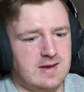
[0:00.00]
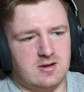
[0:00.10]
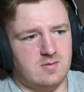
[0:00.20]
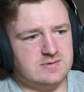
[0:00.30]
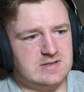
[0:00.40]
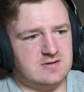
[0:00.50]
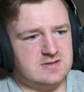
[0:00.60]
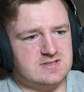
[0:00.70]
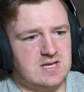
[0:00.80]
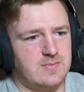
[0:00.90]
That commentator
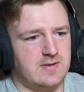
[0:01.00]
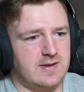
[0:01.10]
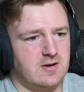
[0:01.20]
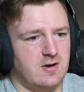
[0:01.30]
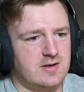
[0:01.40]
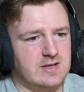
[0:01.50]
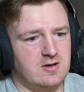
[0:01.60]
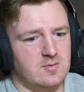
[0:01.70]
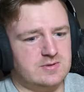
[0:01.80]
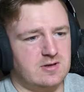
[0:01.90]
just gave me like hockey
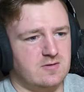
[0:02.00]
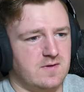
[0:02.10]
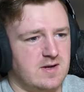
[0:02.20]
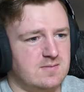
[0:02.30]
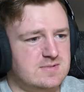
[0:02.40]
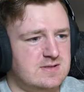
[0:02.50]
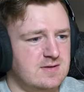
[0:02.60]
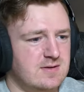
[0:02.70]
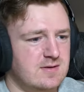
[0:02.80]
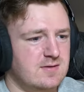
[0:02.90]
commentator vibes.
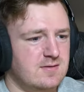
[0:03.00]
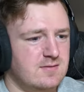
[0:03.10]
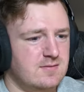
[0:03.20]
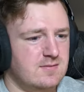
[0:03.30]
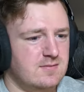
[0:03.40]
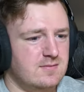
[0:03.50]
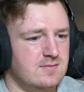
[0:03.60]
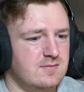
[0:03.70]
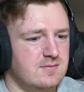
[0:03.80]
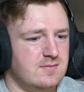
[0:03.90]
Strong carry in
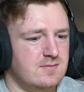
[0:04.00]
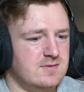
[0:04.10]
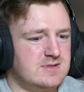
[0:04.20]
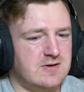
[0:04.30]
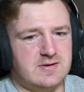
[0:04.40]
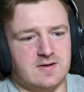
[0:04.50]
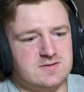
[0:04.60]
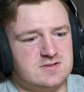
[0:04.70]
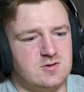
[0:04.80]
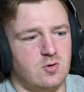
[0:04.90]
behind the ruck. Shouting
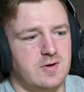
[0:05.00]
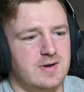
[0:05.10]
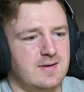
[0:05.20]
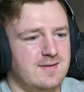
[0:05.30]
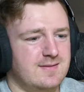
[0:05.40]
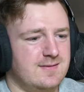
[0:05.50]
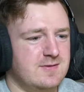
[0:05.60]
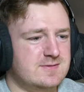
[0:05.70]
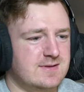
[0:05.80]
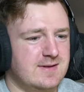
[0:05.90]
out scoring.
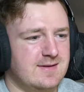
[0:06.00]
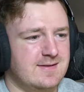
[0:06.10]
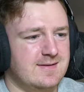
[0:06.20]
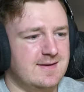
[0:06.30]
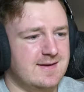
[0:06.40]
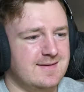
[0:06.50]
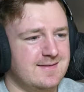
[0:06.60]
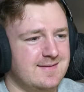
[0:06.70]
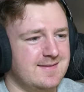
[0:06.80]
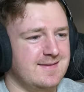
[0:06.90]
Usually, yeah.
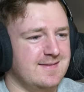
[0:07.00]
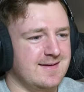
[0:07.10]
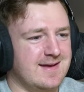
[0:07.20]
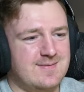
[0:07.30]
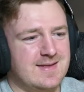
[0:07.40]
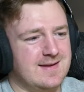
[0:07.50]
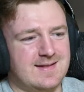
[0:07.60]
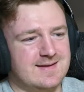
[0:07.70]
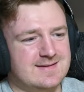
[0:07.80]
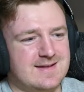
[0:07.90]

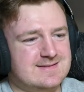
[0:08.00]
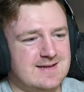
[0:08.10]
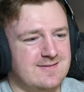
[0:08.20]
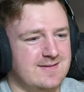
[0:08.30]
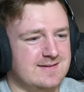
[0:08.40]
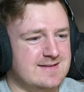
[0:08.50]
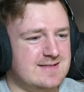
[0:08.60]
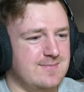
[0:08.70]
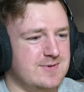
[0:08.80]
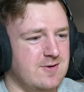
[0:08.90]
Like that sounded like the
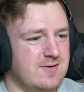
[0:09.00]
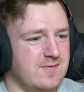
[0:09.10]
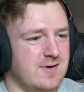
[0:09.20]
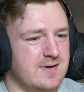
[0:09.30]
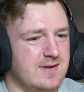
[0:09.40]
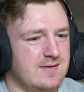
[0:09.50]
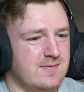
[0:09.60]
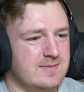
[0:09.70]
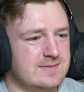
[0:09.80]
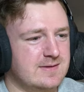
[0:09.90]
same tone of a hockey
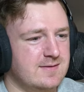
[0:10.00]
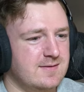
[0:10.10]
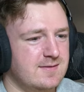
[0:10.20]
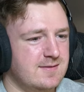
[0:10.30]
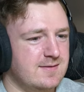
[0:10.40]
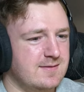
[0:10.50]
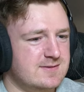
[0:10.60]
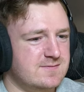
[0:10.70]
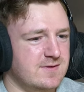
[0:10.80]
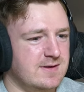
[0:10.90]
commentator.
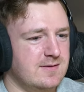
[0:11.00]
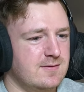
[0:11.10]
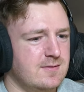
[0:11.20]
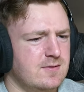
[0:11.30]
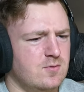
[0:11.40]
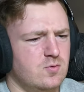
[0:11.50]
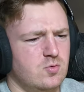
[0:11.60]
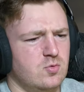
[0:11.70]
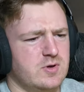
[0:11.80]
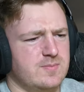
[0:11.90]
It's funny.
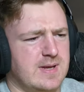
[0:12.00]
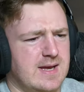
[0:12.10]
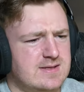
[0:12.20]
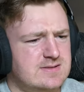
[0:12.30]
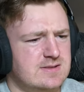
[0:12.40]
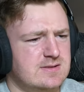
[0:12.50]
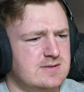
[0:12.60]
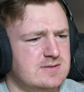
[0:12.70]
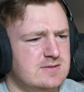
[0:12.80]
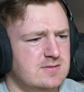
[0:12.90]
Ooh, good passes.